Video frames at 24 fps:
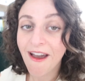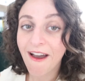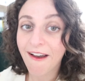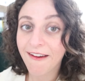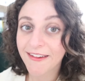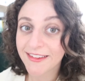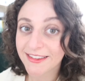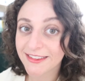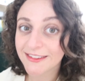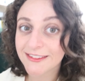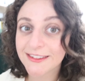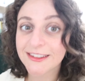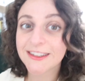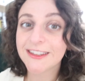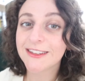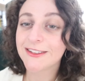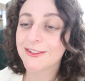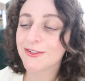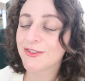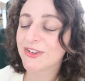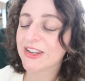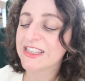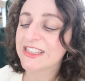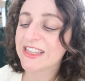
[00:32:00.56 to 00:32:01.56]
I still need
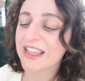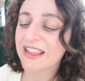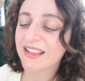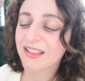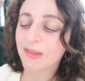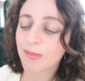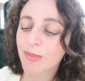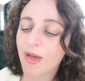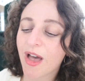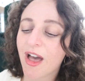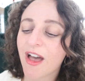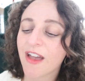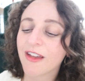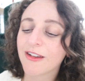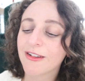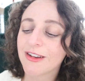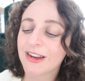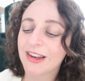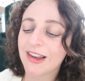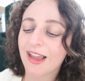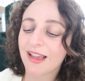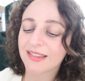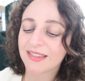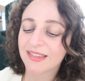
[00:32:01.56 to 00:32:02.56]
to read this, but I got
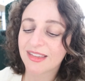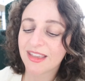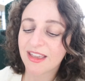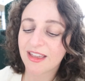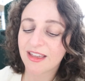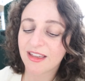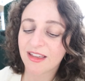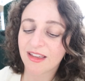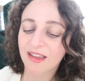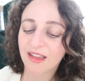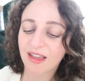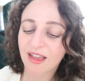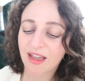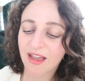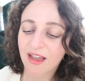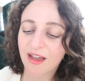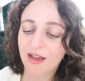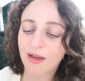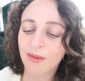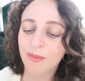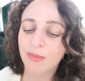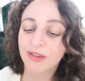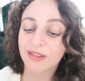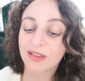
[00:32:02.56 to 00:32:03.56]
it last year
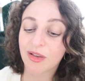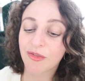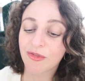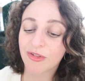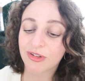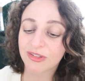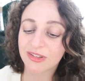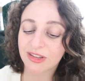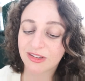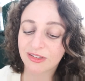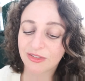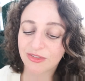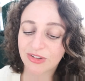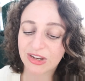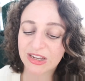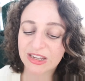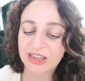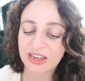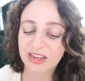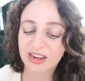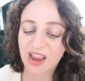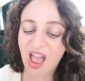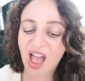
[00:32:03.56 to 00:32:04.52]
because I wanted to read it.